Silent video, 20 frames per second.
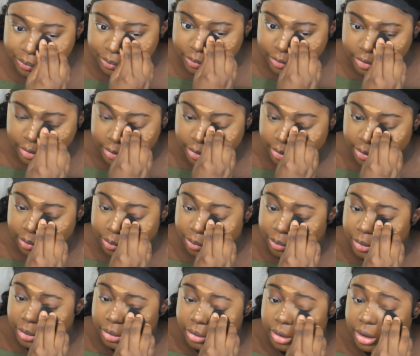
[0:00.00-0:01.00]
you know,
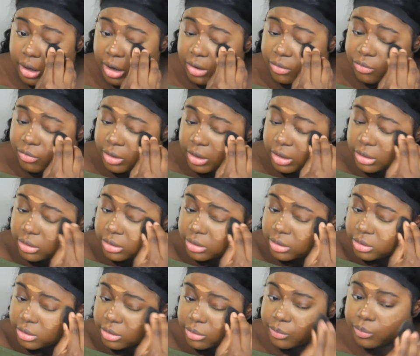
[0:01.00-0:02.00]
build
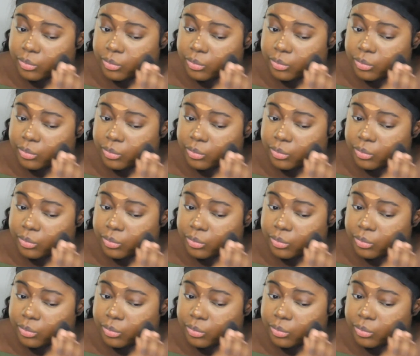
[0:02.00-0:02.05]
confidence